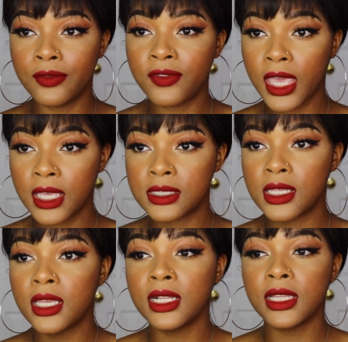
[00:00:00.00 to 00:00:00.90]
face.
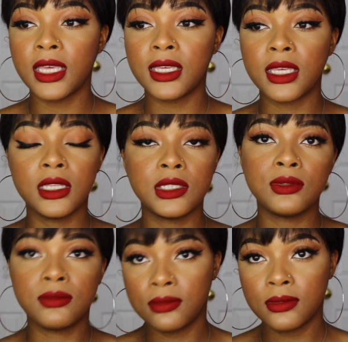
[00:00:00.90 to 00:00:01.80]
Like it
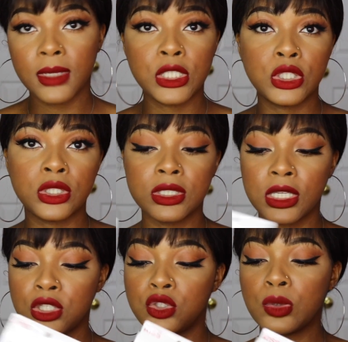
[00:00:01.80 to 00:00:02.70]
just looks
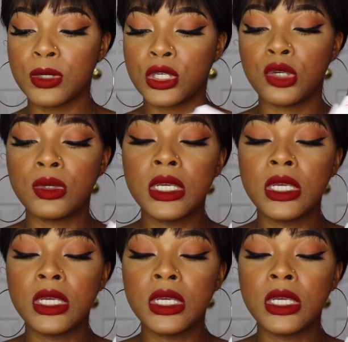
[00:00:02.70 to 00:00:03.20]
like it's super cute.